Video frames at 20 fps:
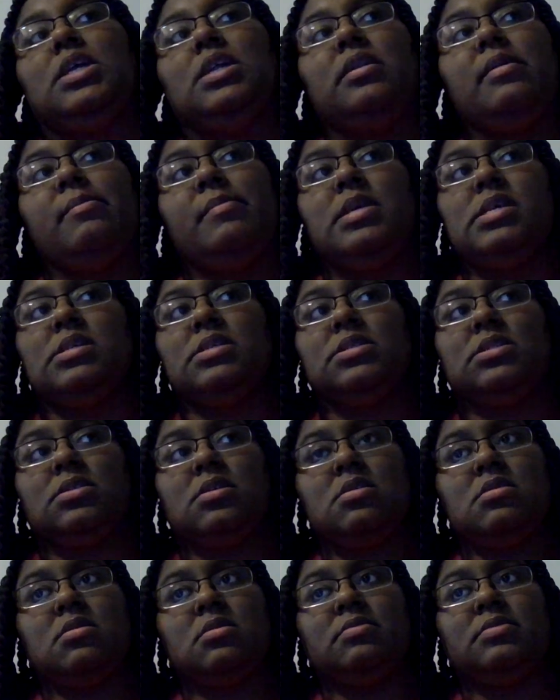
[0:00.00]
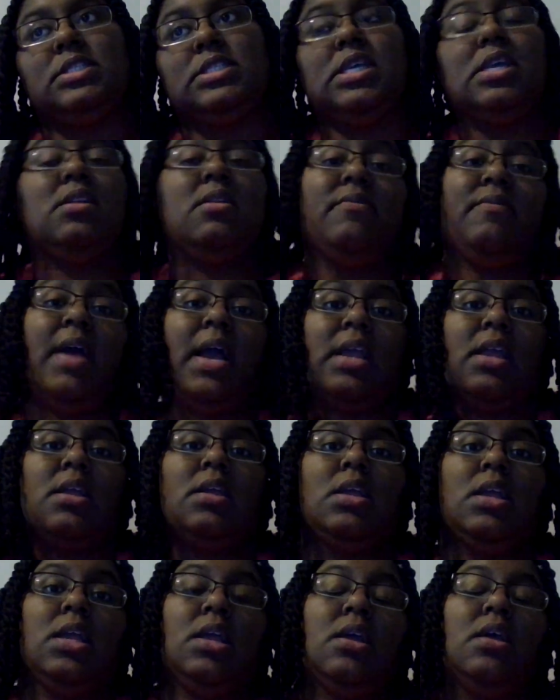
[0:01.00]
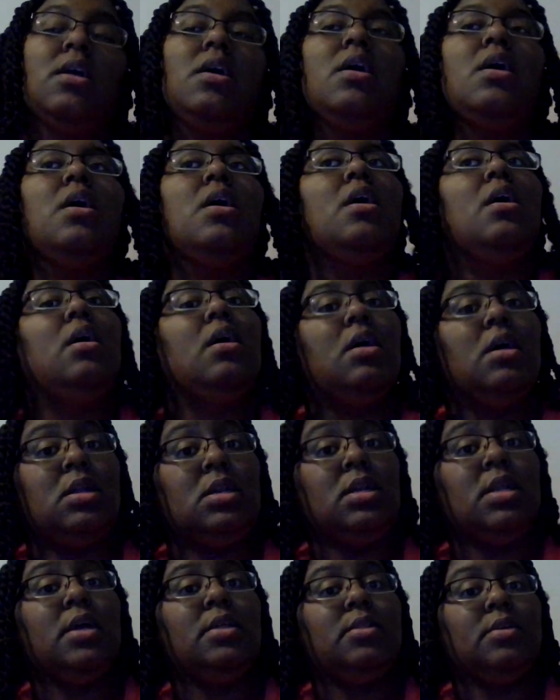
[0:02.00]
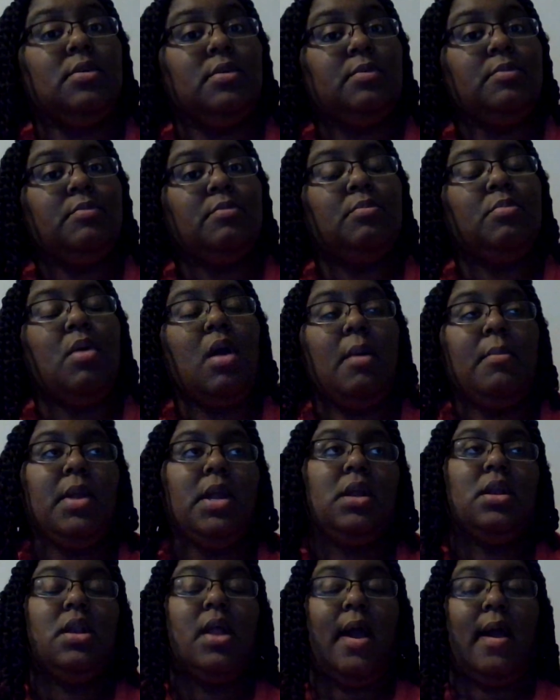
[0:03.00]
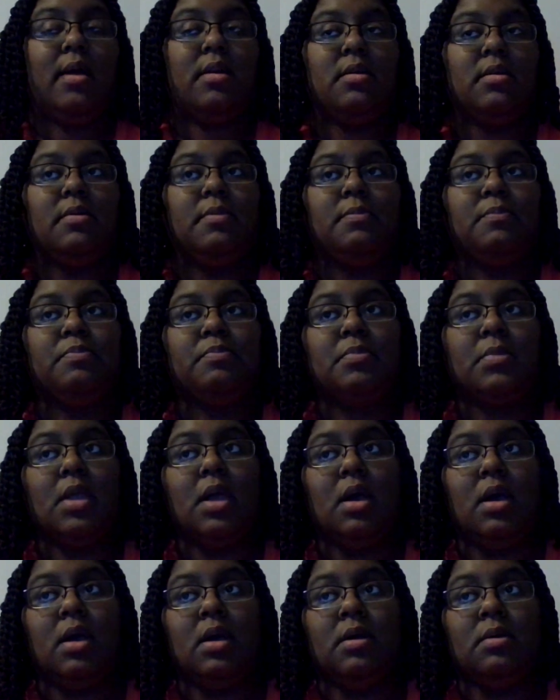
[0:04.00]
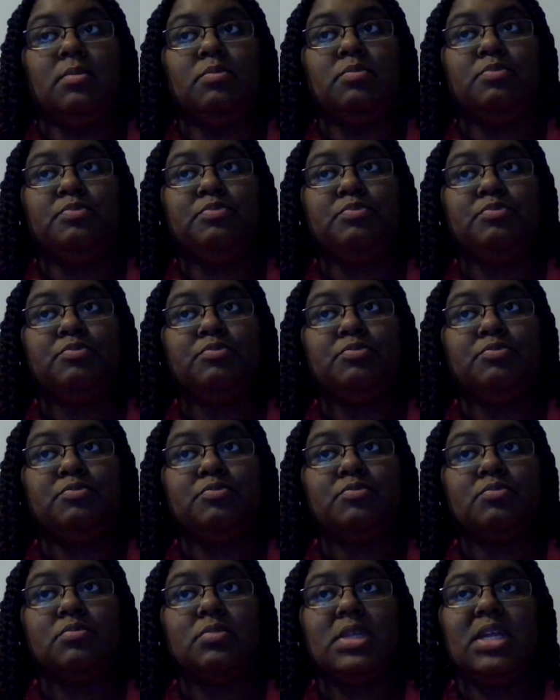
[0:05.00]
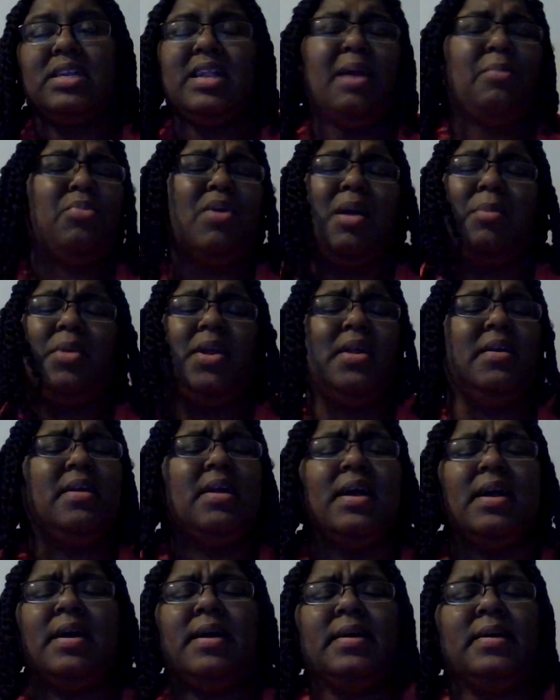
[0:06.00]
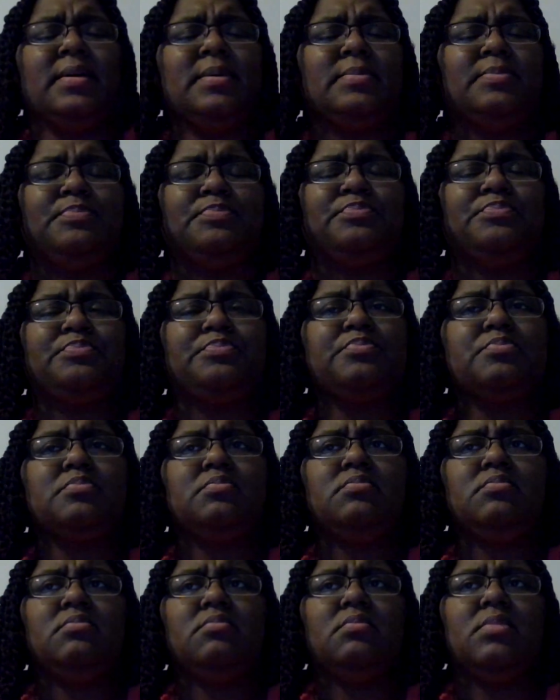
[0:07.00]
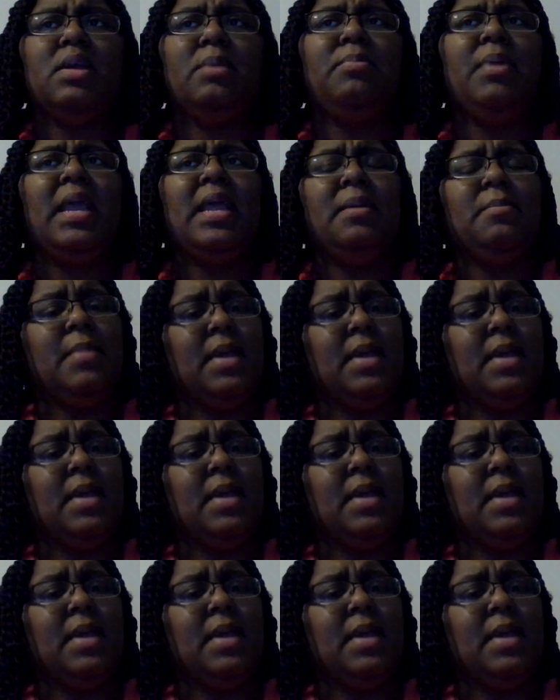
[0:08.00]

in the midst of seeing if I can get another primary doctor. Um, not primary, um, pain